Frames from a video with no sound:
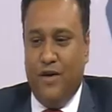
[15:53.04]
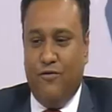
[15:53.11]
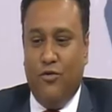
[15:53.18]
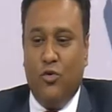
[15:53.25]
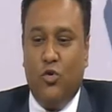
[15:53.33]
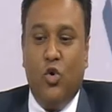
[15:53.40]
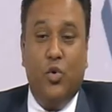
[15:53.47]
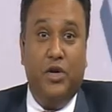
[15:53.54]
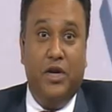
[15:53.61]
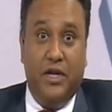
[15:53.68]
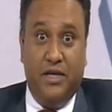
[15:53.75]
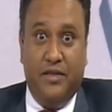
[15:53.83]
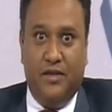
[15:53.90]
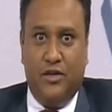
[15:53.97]
for
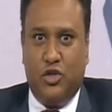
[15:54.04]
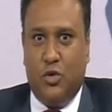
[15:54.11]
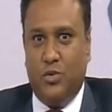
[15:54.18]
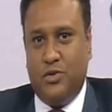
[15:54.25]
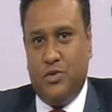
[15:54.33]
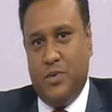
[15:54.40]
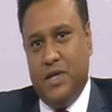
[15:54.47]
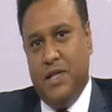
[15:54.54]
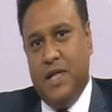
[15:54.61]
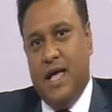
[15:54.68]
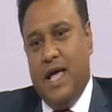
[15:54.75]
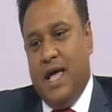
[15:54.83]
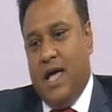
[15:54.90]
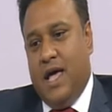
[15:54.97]
coordinating the show as well.
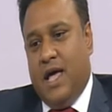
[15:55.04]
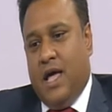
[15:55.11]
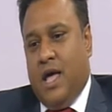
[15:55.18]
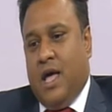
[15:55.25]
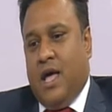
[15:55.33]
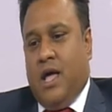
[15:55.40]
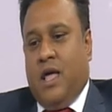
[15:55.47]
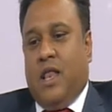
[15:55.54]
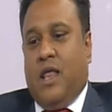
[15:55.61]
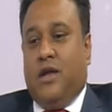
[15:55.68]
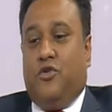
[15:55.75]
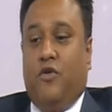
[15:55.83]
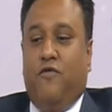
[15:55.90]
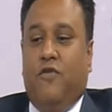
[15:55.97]
Now,
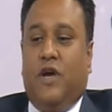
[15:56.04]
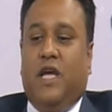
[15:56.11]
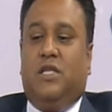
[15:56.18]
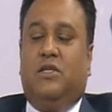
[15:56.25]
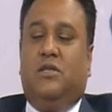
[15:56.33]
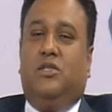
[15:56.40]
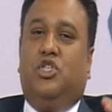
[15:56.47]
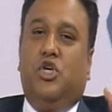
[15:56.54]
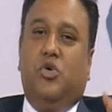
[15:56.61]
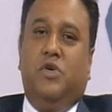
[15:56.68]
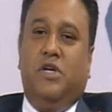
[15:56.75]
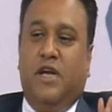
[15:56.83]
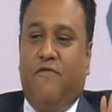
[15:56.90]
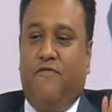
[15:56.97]
don't forget, tune
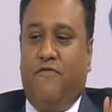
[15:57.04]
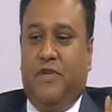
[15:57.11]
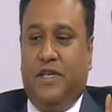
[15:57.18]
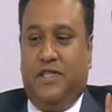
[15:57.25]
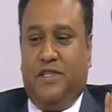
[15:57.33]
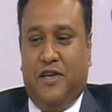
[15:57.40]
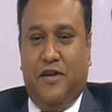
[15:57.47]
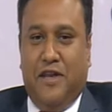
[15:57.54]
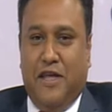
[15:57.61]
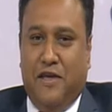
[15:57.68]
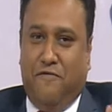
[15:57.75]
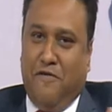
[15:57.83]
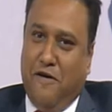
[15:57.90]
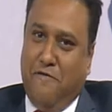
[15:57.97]
in every Sunday,
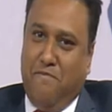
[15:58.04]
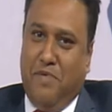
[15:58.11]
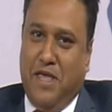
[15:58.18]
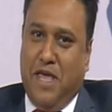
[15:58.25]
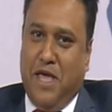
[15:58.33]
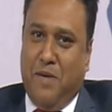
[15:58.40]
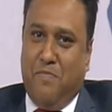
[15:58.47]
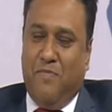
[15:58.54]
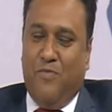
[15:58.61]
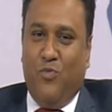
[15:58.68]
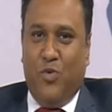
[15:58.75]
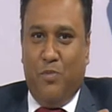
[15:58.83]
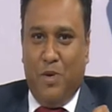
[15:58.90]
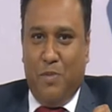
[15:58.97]
5 p.m.
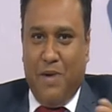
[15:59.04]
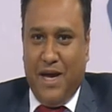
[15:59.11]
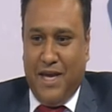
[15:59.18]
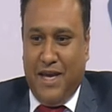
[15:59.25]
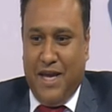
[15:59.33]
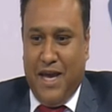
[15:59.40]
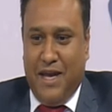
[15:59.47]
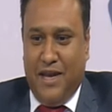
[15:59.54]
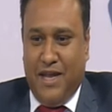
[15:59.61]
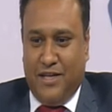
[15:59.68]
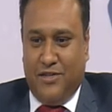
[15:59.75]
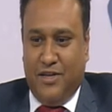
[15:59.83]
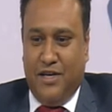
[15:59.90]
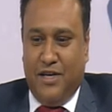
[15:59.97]
We'll be back again next
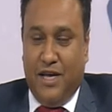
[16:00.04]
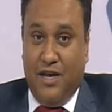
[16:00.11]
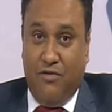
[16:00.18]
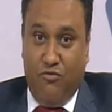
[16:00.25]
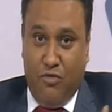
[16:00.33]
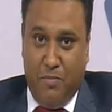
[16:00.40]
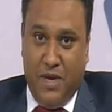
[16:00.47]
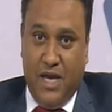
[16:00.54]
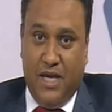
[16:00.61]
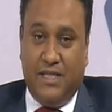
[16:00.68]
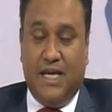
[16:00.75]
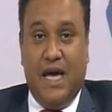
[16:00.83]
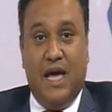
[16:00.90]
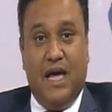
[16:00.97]
Sunday, repeat,
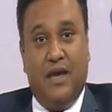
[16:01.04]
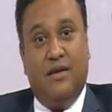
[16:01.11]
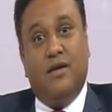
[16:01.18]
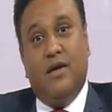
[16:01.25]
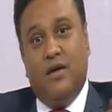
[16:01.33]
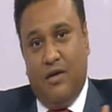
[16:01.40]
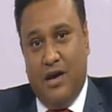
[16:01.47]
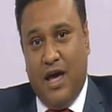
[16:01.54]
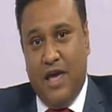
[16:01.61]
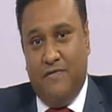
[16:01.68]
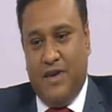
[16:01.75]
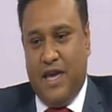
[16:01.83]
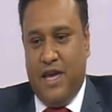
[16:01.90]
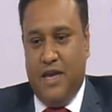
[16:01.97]
and live
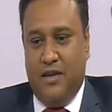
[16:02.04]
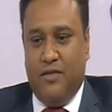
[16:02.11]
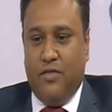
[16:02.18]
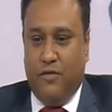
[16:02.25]
again the